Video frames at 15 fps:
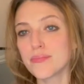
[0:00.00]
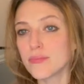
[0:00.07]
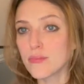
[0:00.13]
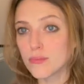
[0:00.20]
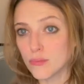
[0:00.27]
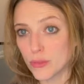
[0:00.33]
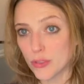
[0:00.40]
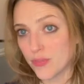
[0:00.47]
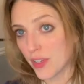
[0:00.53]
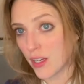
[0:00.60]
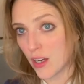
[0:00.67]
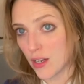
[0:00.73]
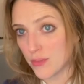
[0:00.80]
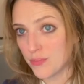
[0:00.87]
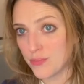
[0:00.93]
Moving
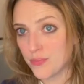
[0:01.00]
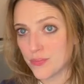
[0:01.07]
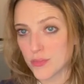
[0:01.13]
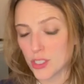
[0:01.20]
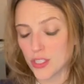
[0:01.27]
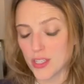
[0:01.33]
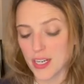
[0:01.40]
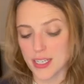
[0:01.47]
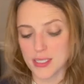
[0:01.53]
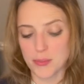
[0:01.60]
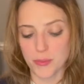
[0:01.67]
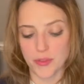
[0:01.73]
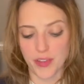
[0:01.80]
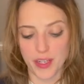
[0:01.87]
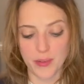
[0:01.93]
on to the next
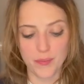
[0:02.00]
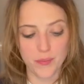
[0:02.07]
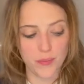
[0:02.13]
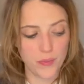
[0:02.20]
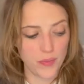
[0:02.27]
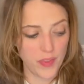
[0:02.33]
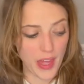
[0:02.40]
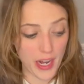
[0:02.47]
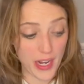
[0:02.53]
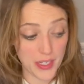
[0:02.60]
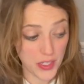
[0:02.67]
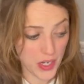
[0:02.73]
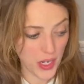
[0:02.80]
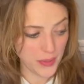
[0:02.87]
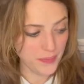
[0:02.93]
movie that I
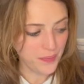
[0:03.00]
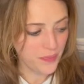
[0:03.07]
saw